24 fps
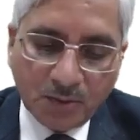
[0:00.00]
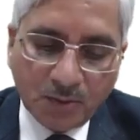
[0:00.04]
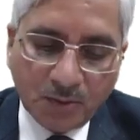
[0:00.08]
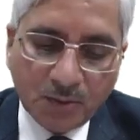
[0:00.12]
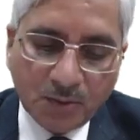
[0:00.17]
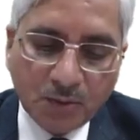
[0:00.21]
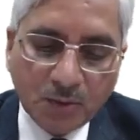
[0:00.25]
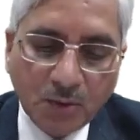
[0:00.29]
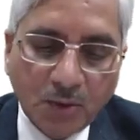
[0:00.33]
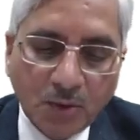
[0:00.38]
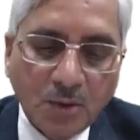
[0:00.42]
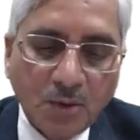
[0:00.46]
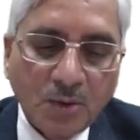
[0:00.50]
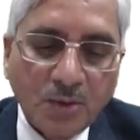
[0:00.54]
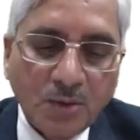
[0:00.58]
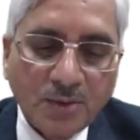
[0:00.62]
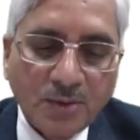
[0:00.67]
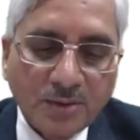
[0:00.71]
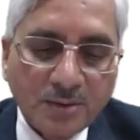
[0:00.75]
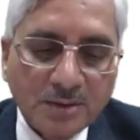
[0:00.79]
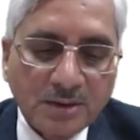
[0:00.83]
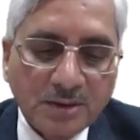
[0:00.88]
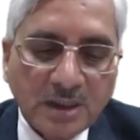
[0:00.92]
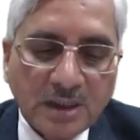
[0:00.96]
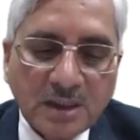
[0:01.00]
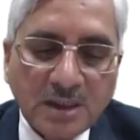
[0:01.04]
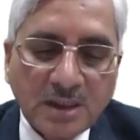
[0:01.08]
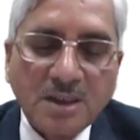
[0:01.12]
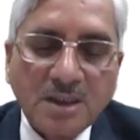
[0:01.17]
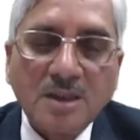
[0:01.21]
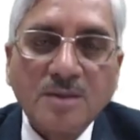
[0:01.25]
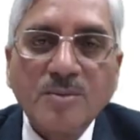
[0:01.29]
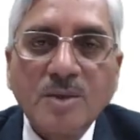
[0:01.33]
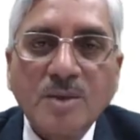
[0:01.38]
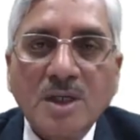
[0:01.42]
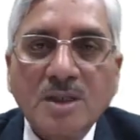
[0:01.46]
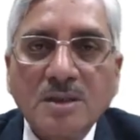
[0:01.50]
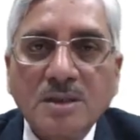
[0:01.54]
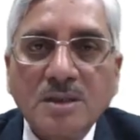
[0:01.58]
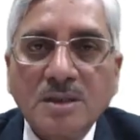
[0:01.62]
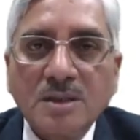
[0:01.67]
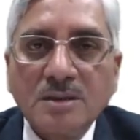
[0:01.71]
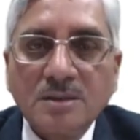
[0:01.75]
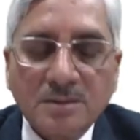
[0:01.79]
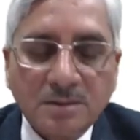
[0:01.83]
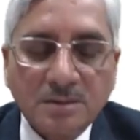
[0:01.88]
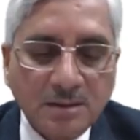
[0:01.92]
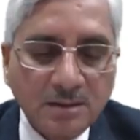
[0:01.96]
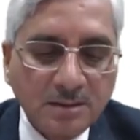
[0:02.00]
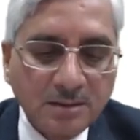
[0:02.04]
So the linear model